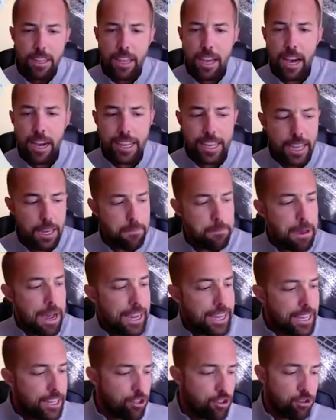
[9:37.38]
uh, getting
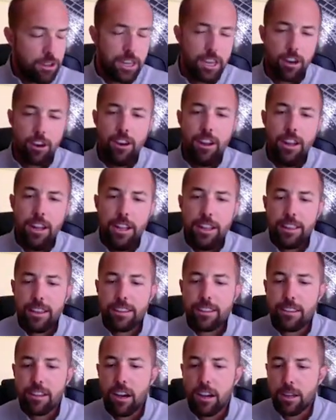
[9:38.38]
back into it here,
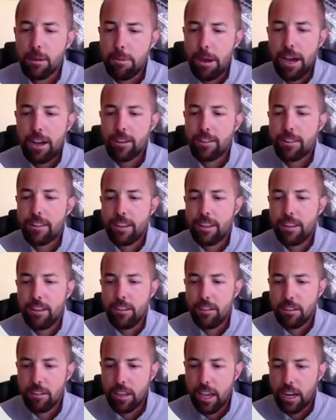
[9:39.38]
let's talk about uh,
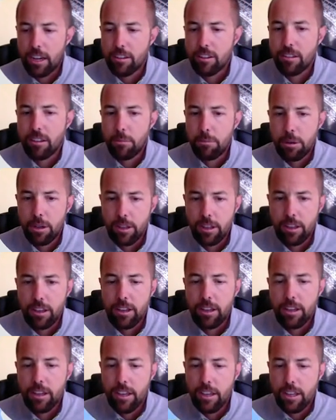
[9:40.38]
kind of some of
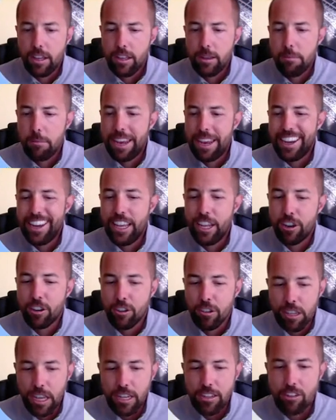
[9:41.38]
the the main
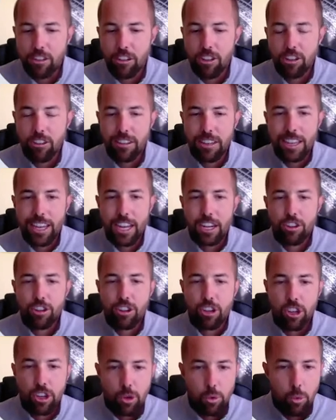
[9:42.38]
intersections and kind of
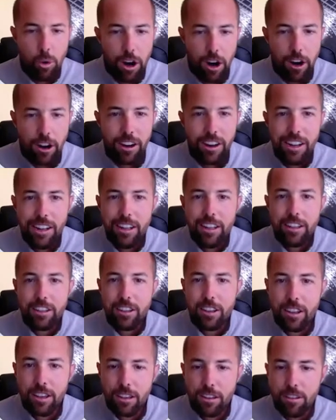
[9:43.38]
show you where
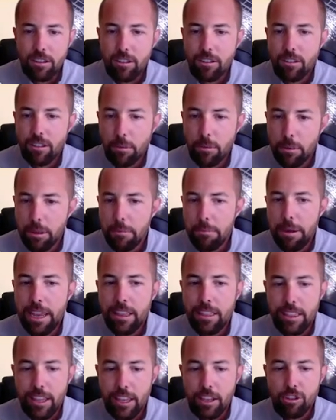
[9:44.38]
some of the
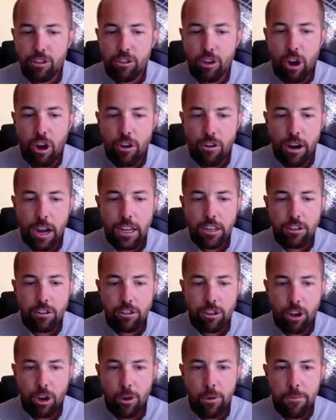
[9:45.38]
main things are, right?
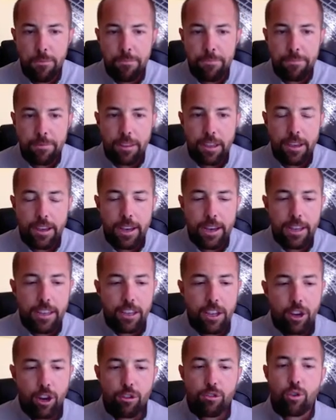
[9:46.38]
So, uh,
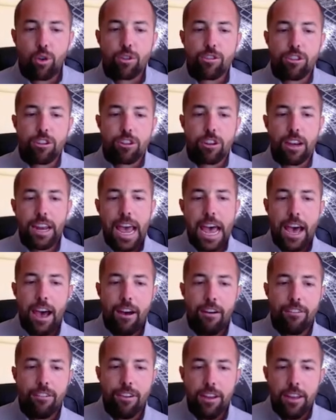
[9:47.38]
you know, of course, you're gonna
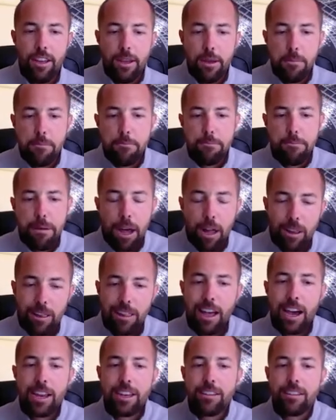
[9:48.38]
have
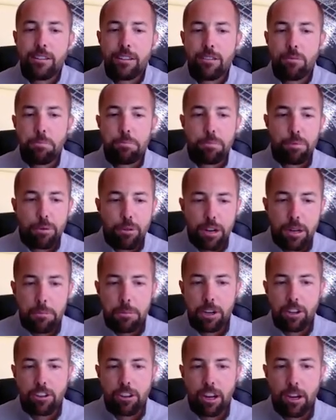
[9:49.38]
Beltline is pretty
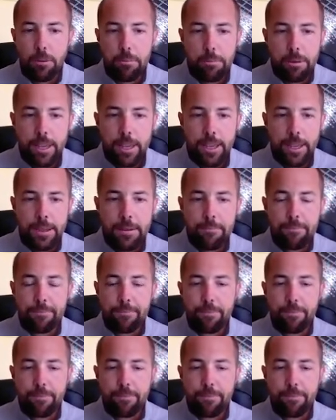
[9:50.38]
much gonna be